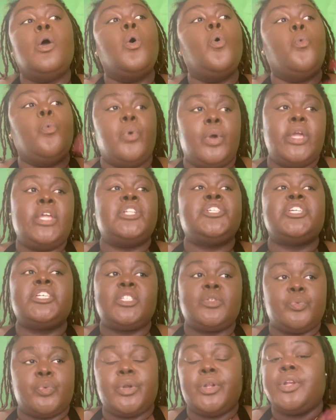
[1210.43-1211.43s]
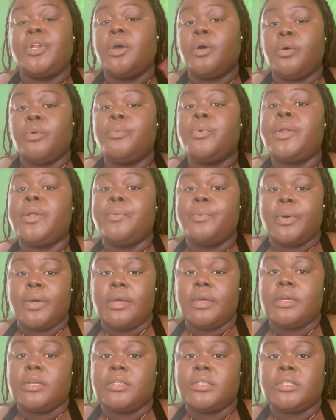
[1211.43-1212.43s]
We just would have known what it
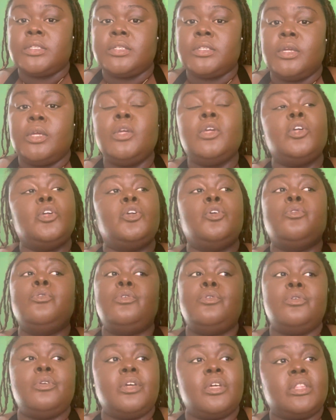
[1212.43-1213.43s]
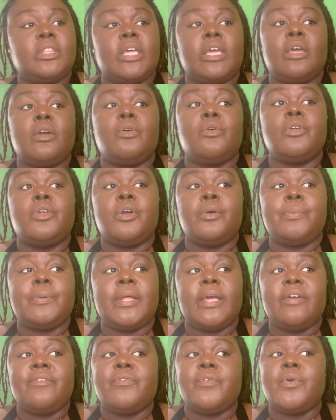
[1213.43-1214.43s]
was. You do your thing on your
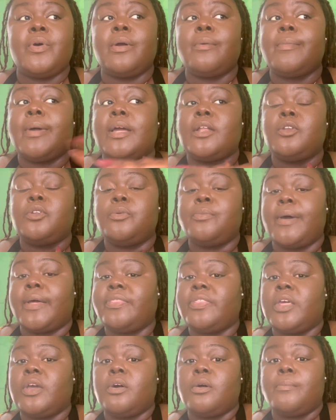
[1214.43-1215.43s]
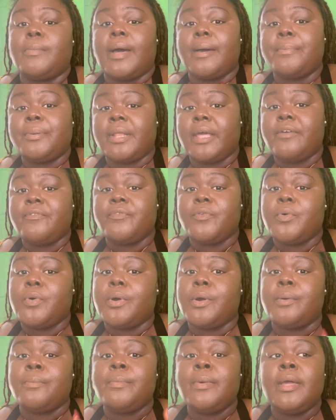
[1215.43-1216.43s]
platform. I do my thing on my
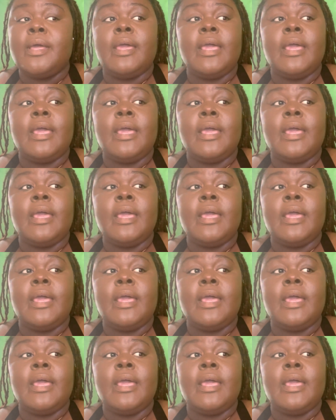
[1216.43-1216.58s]
platform.